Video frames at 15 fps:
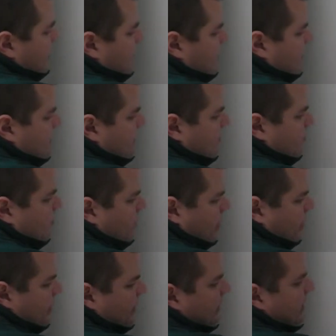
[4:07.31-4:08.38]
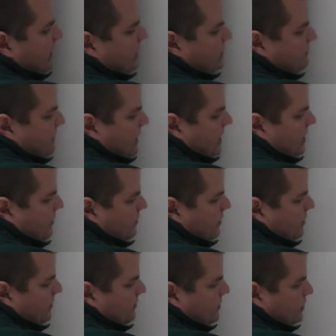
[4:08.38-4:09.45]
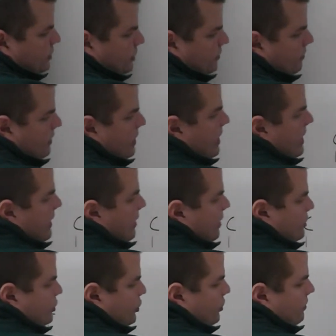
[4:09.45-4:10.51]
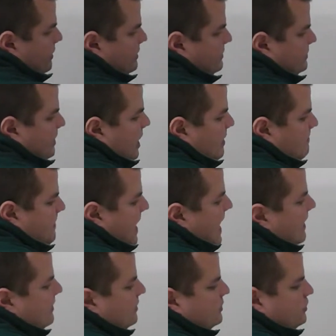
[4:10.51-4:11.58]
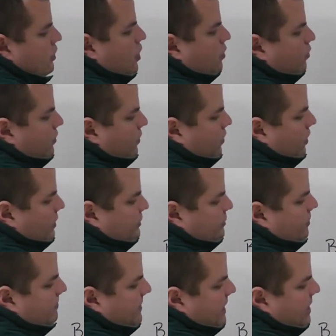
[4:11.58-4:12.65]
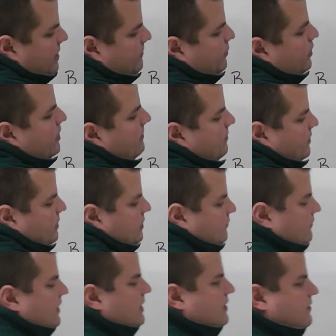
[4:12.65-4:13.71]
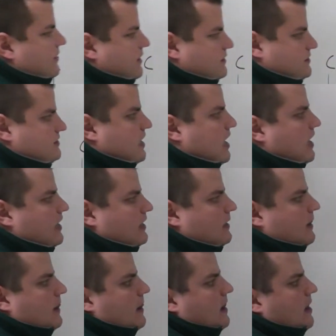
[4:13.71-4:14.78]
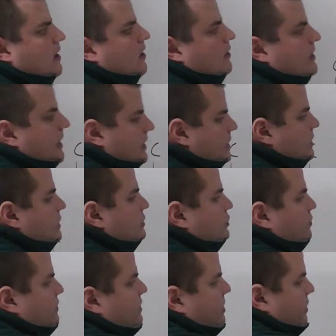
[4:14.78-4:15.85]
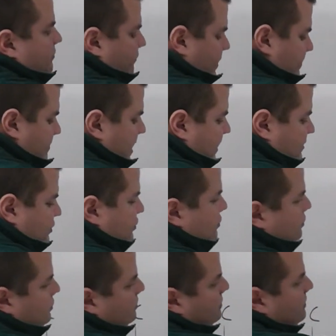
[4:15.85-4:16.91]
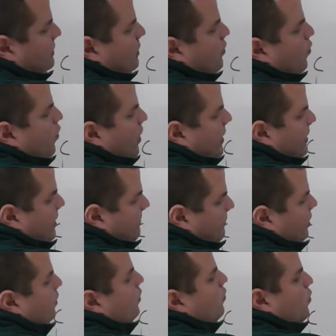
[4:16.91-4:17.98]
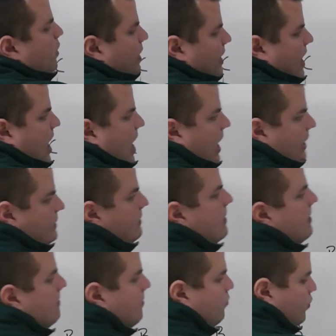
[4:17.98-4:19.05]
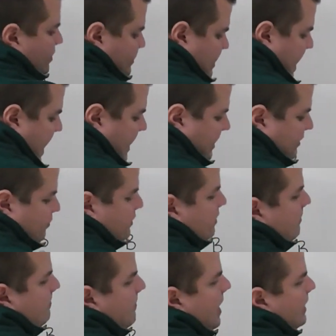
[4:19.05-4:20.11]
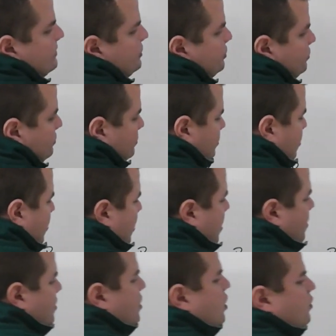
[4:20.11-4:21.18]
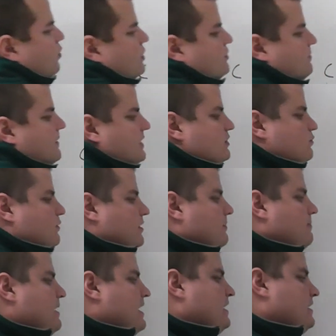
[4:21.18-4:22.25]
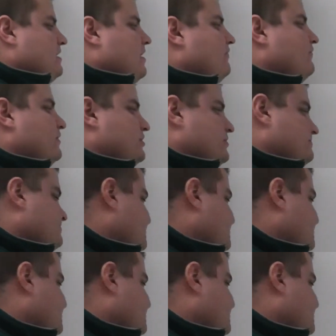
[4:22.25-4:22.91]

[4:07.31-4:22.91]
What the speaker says: up on number 1. He's manning up on number 2. And our 2 inside backers will also man up on number 3 to their side. Okay, so it's 3 monsoon, 1 number, 1 high. We're tagging it with our monsoon call, which means we're in man coverage.